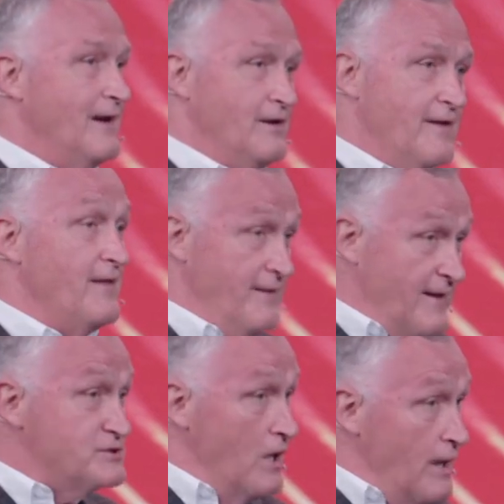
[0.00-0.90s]
And, and, and,
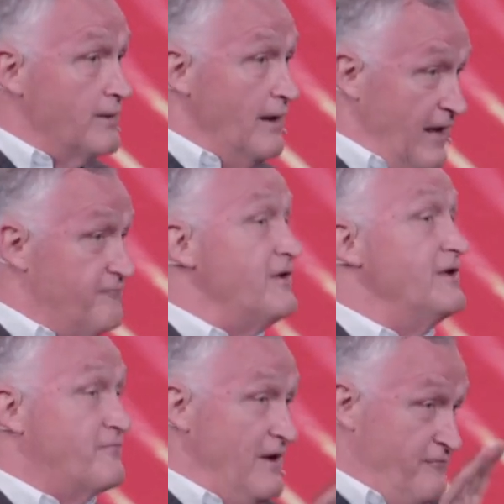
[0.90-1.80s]
that's good. If,
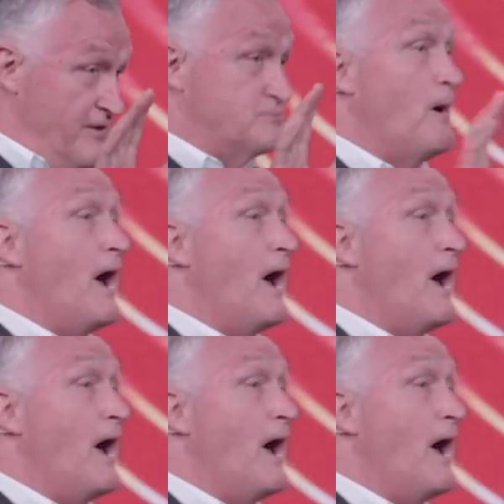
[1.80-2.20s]
if, if it's